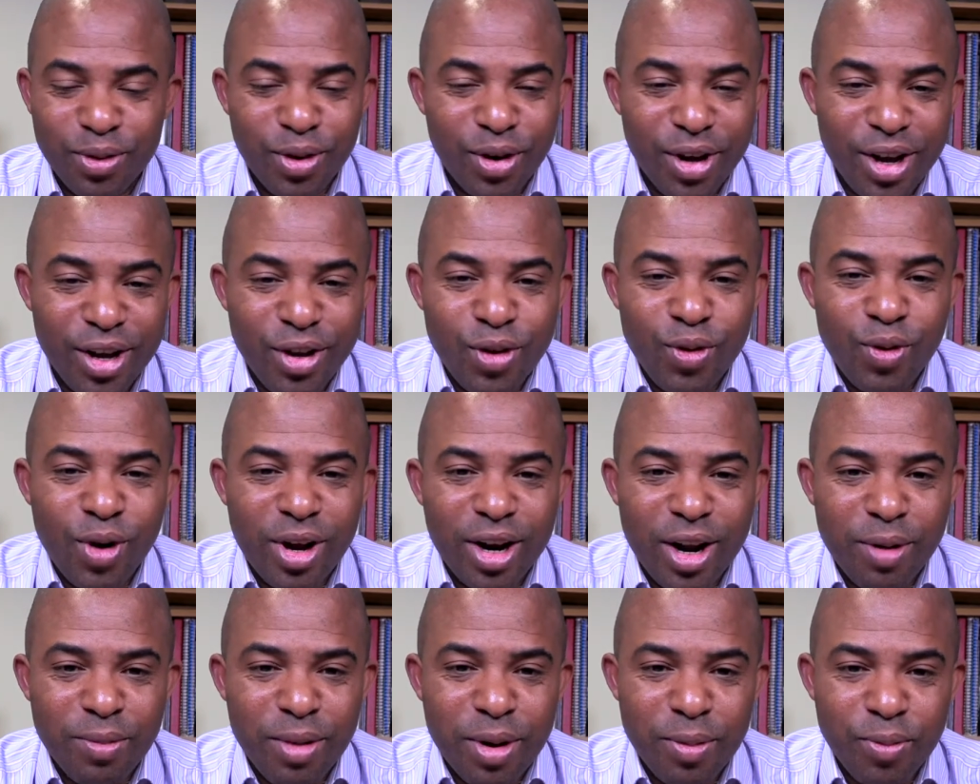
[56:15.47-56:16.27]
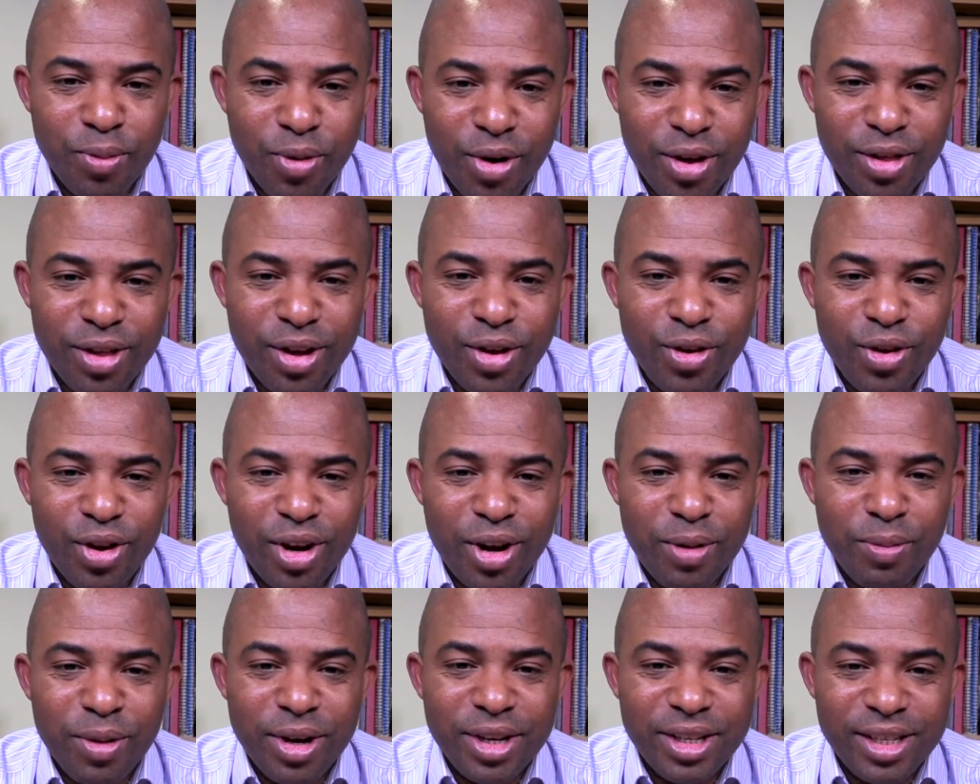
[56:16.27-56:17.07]
Okay, you are now my brother, you are
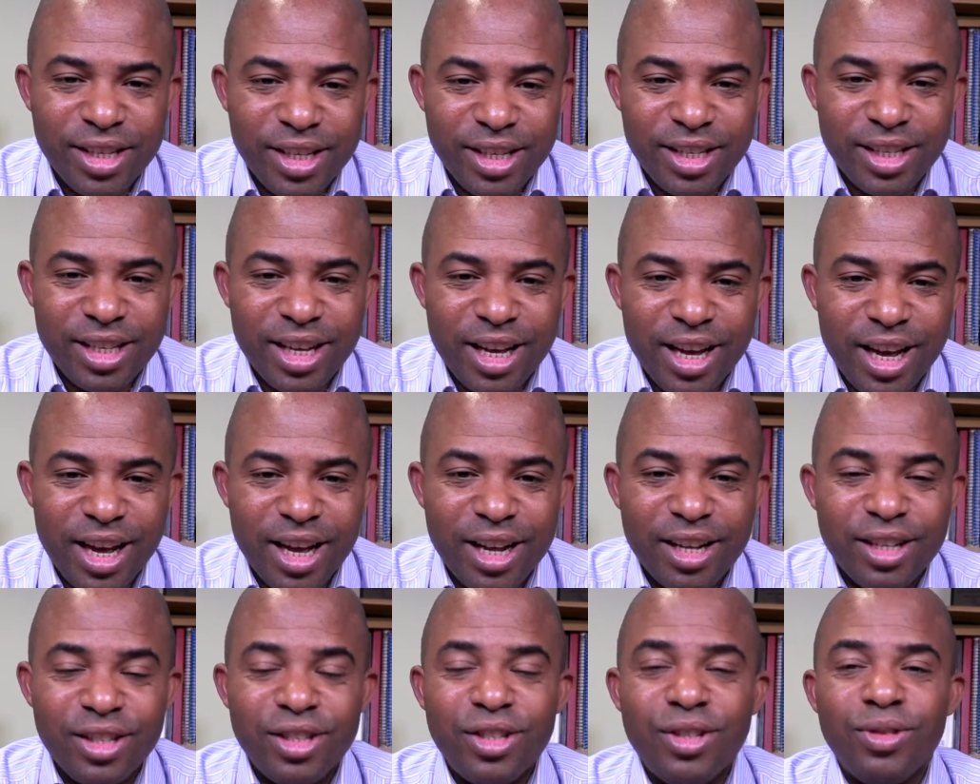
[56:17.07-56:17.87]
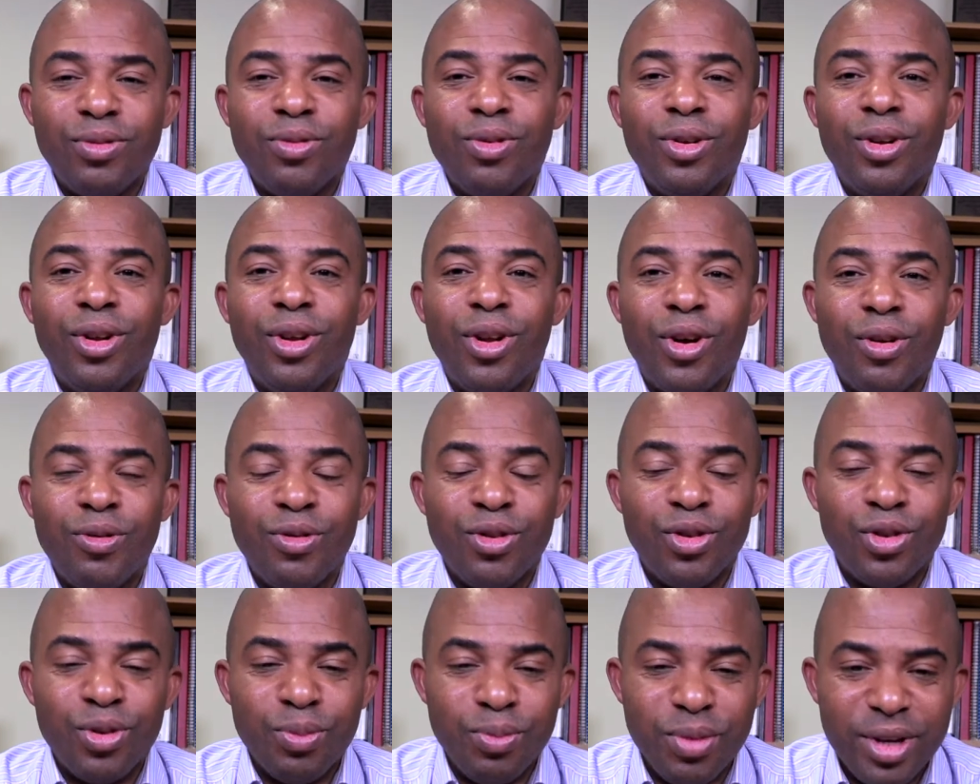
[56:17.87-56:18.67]
now my sister, and we love
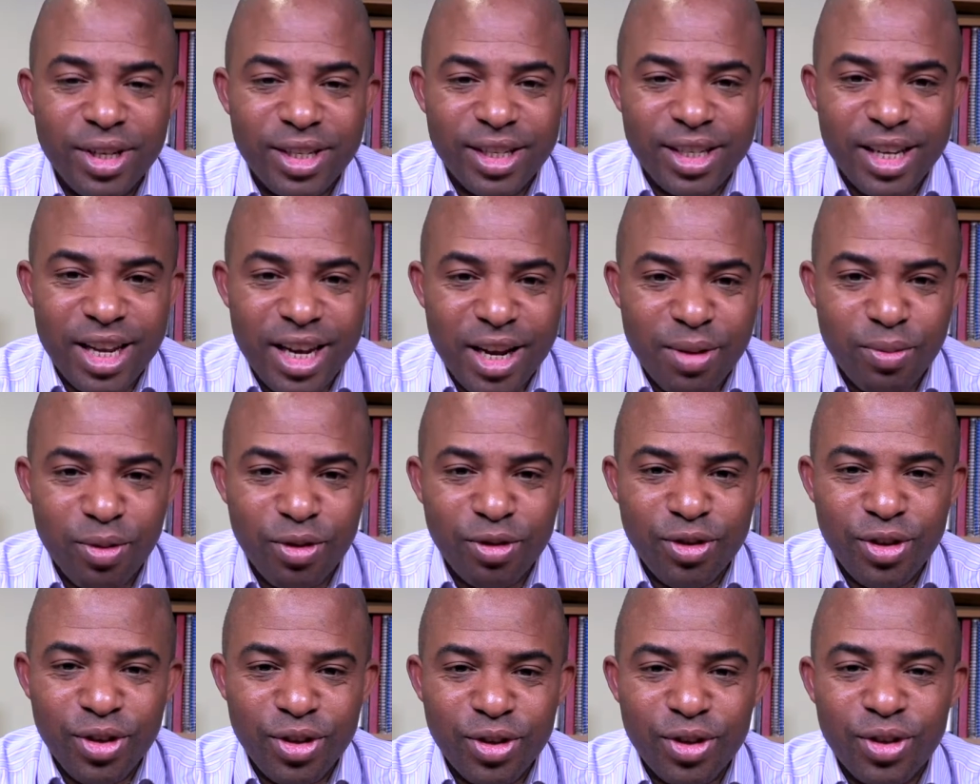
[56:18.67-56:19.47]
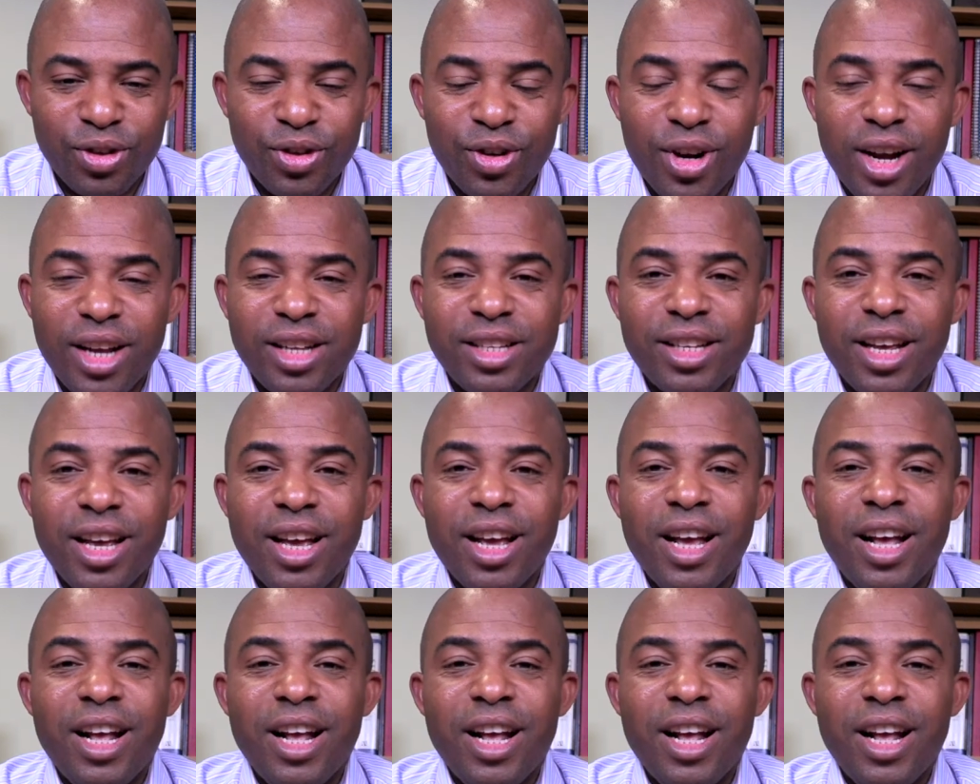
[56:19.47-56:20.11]
you to bits in the name of Jesus Christ.